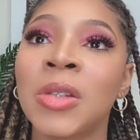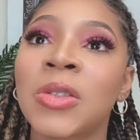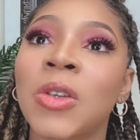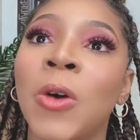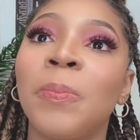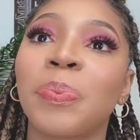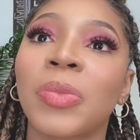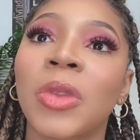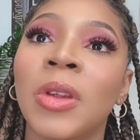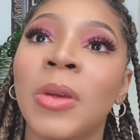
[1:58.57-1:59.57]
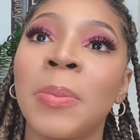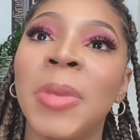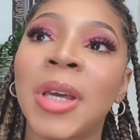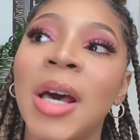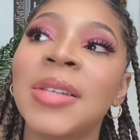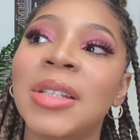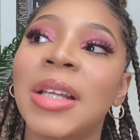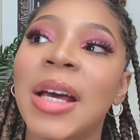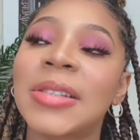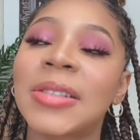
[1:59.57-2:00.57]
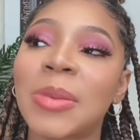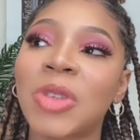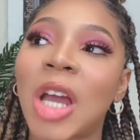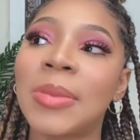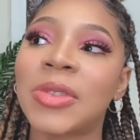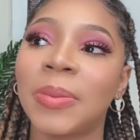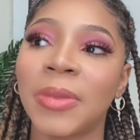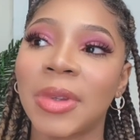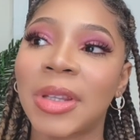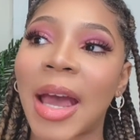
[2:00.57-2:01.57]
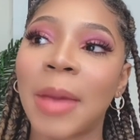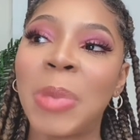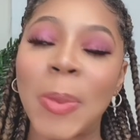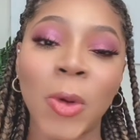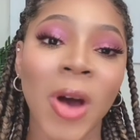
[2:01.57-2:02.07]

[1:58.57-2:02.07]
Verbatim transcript: So because of that, sometimes that people,